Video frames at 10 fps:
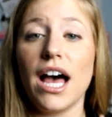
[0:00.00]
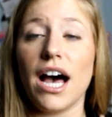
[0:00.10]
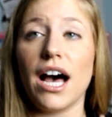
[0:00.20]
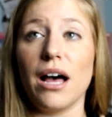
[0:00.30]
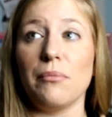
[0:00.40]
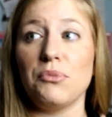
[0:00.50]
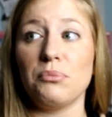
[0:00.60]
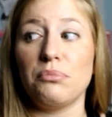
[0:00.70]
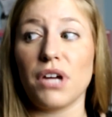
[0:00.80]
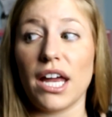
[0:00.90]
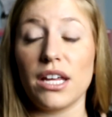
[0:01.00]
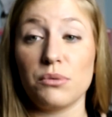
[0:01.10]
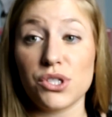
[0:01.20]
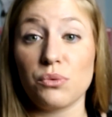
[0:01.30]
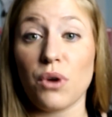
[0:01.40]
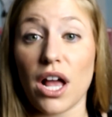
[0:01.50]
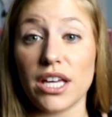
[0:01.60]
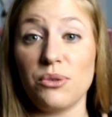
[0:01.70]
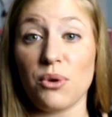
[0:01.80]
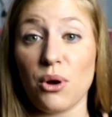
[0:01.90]
but it was a
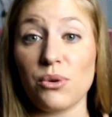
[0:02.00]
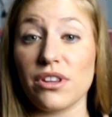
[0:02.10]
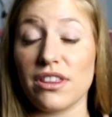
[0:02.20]
rocky road.